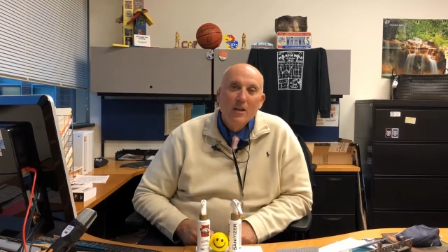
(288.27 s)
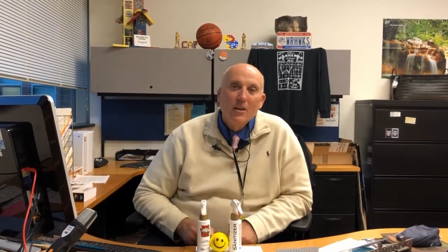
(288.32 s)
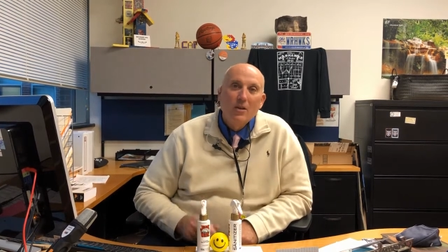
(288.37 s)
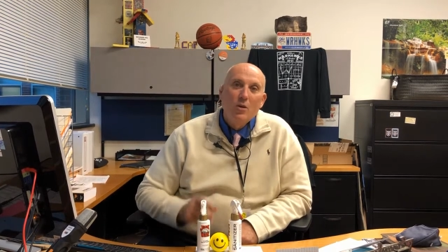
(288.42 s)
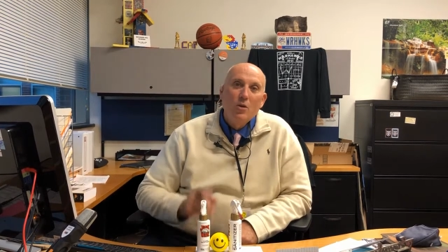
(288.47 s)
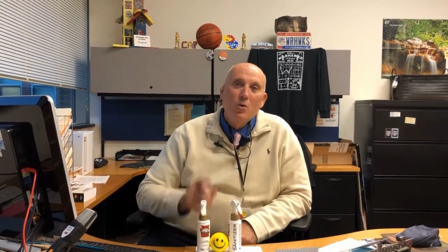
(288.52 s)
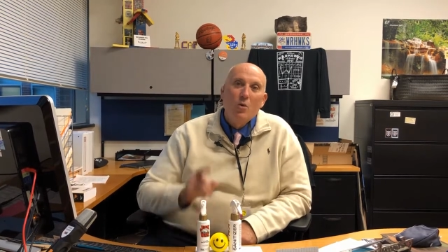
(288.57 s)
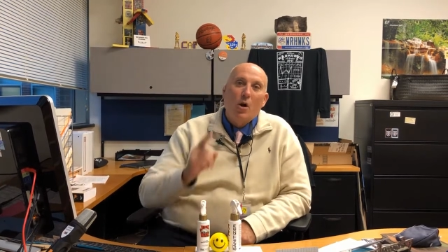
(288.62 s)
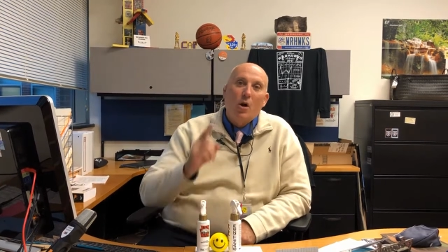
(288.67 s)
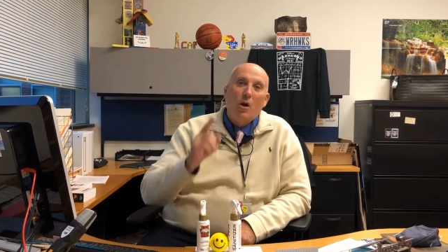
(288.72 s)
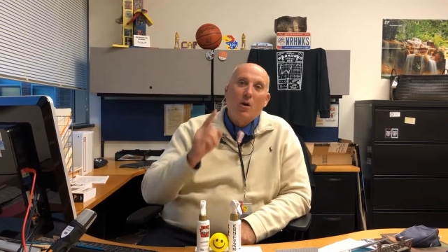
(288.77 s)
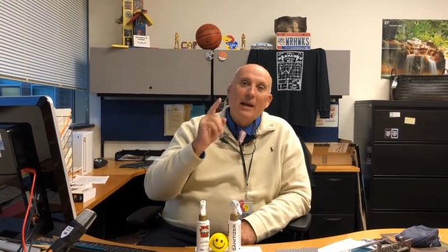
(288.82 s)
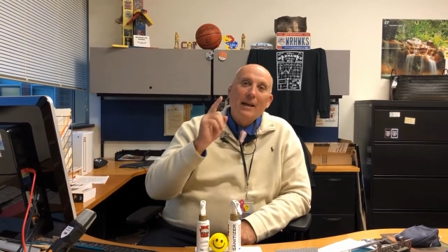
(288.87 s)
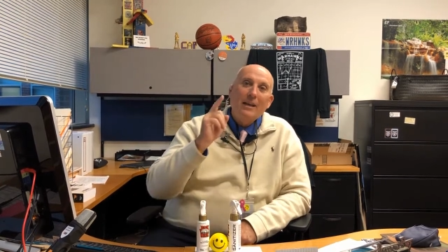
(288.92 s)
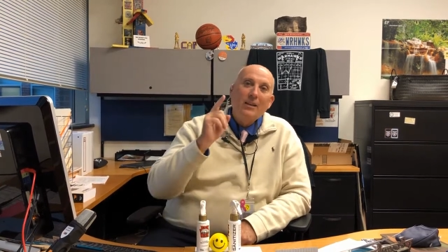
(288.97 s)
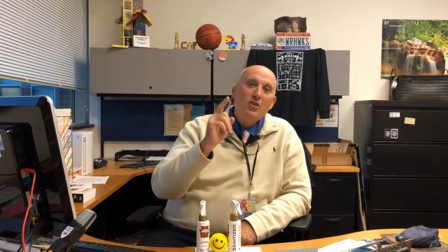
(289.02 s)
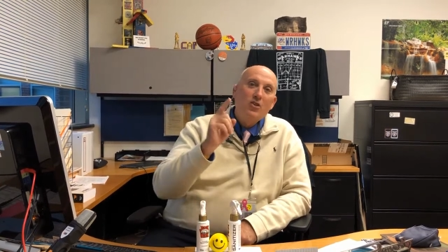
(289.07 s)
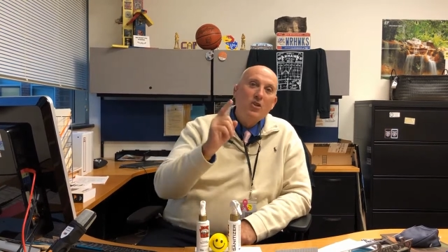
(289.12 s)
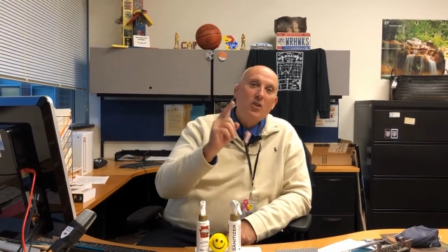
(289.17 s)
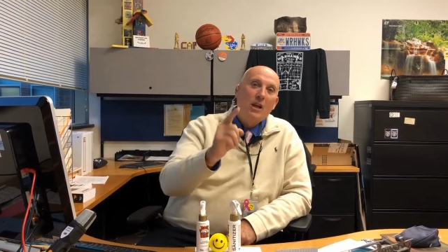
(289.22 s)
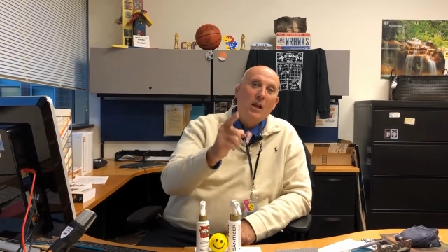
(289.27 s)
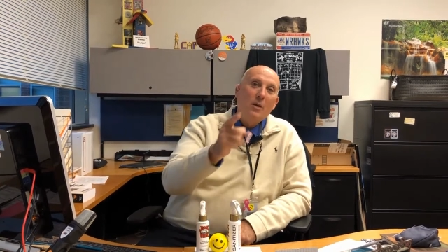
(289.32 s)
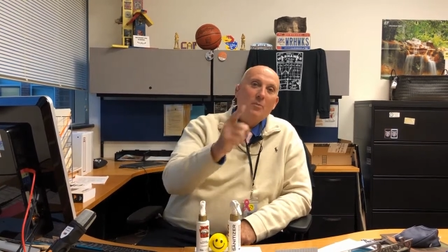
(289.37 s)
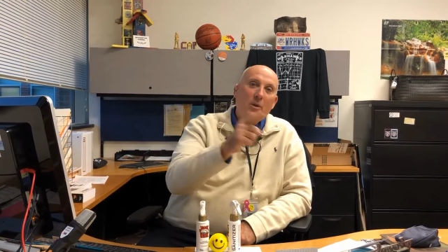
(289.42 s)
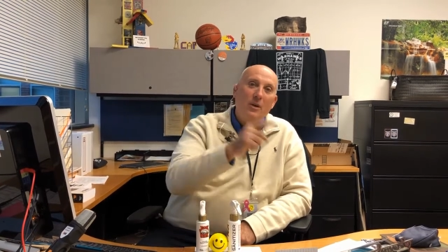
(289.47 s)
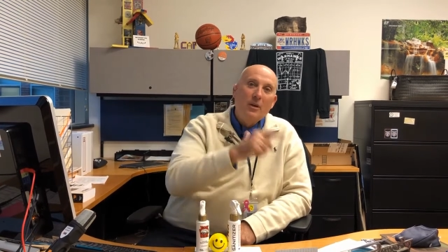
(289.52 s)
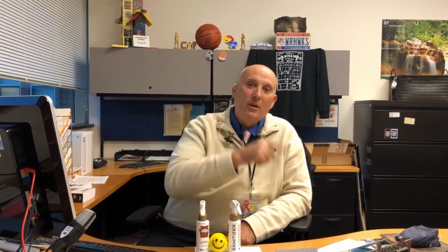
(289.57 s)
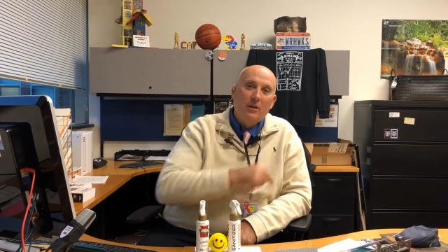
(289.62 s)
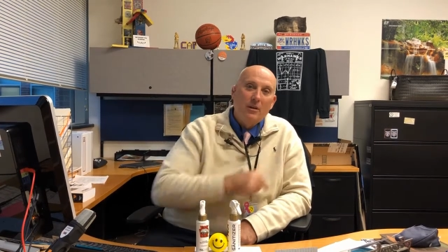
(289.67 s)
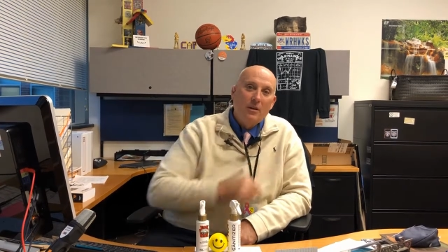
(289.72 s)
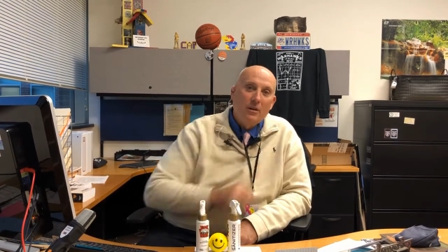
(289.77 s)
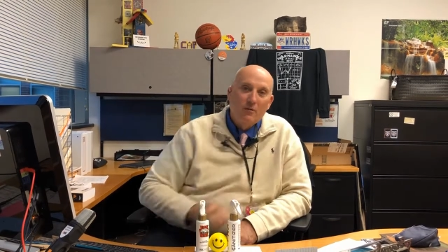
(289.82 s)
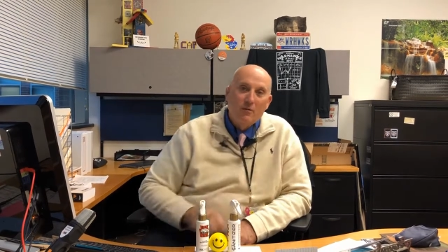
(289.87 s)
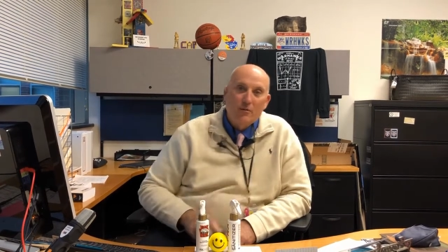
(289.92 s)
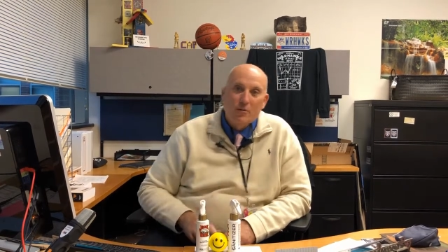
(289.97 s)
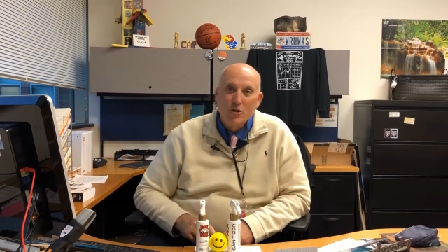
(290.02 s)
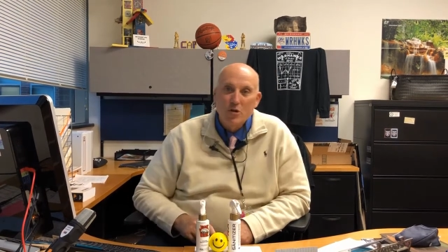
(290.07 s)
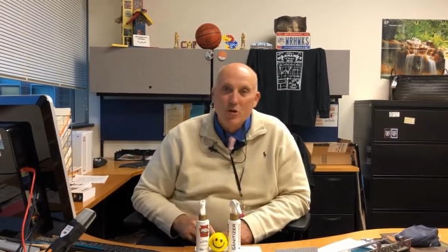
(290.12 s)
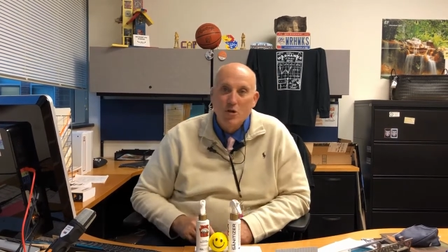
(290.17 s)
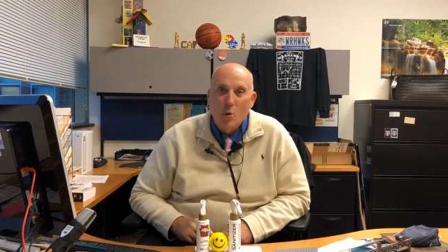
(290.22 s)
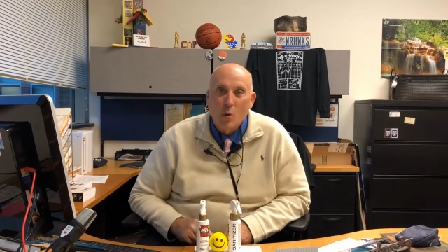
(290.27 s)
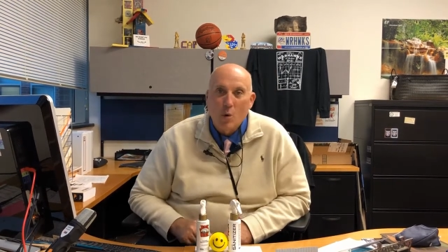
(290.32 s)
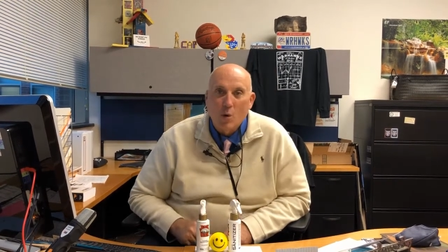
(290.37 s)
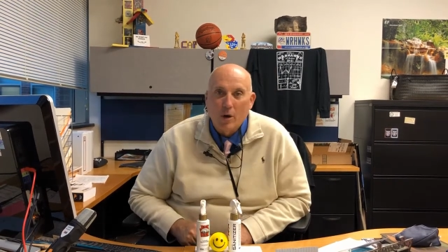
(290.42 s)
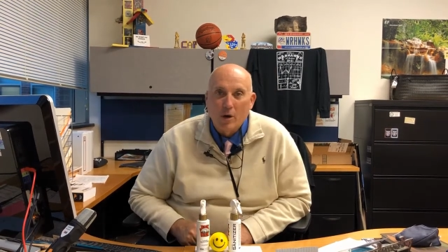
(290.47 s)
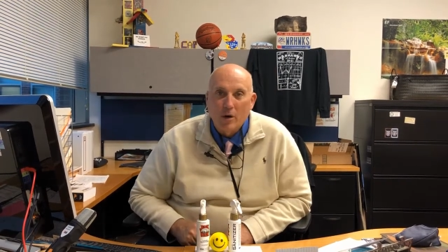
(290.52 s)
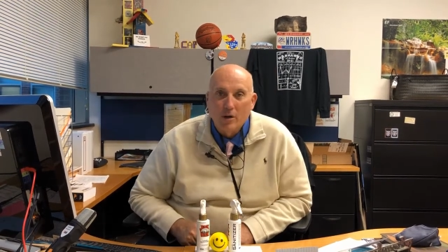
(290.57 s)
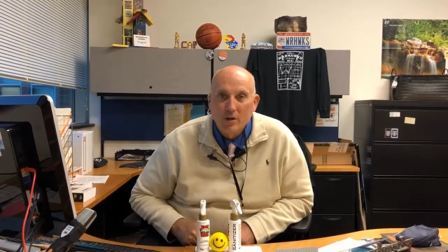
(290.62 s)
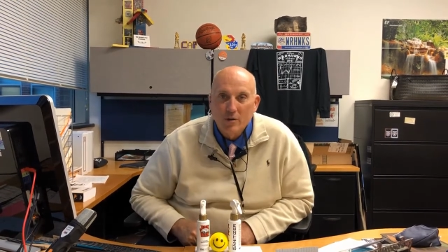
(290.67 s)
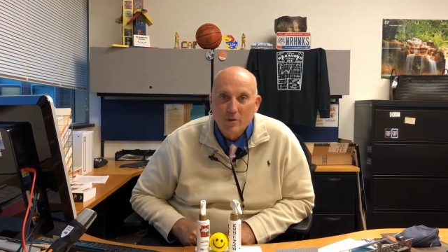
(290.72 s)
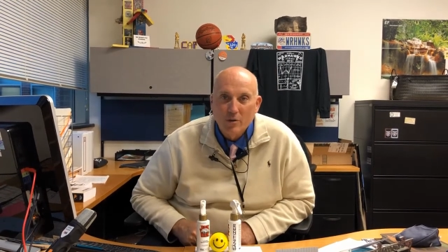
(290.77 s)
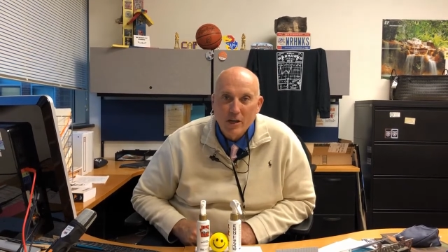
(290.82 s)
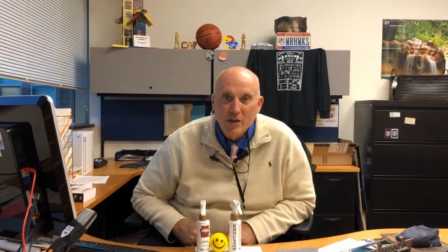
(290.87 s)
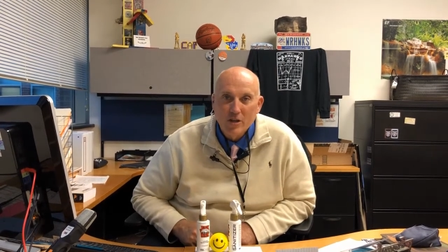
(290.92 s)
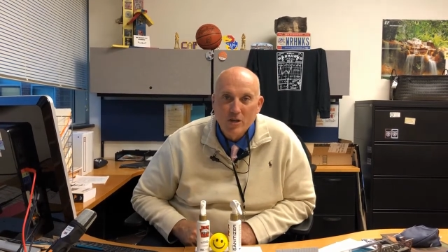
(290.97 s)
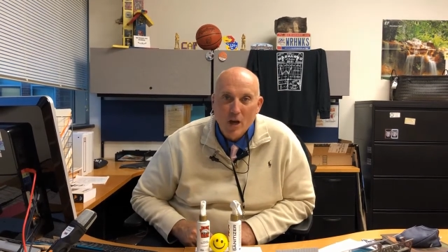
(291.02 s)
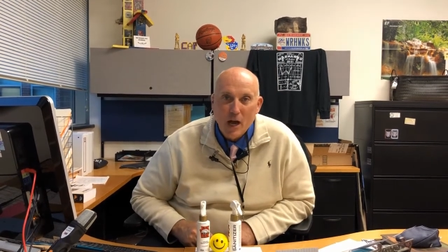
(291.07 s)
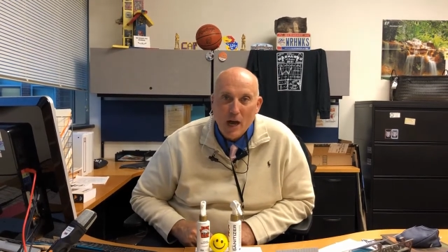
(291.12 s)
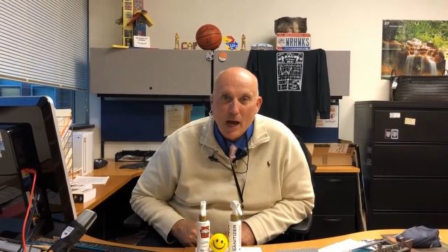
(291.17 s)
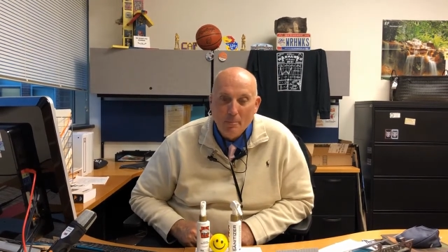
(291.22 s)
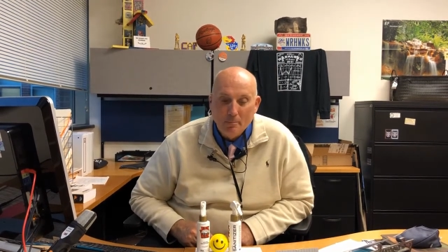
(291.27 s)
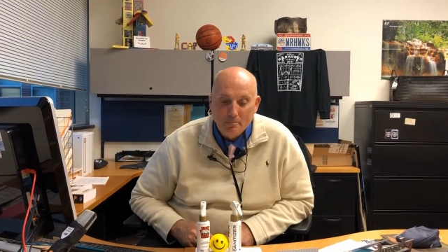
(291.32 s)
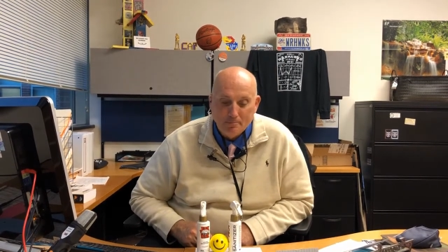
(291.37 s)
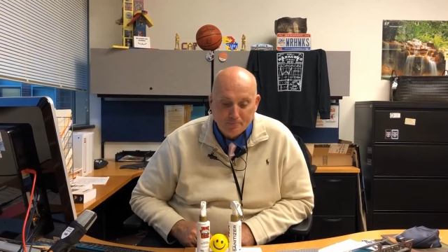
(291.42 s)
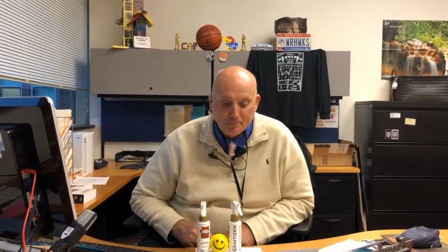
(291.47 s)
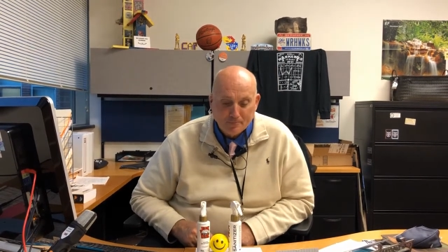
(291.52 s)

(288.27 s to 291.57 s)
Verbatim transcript: You are a champion for sure. Great job.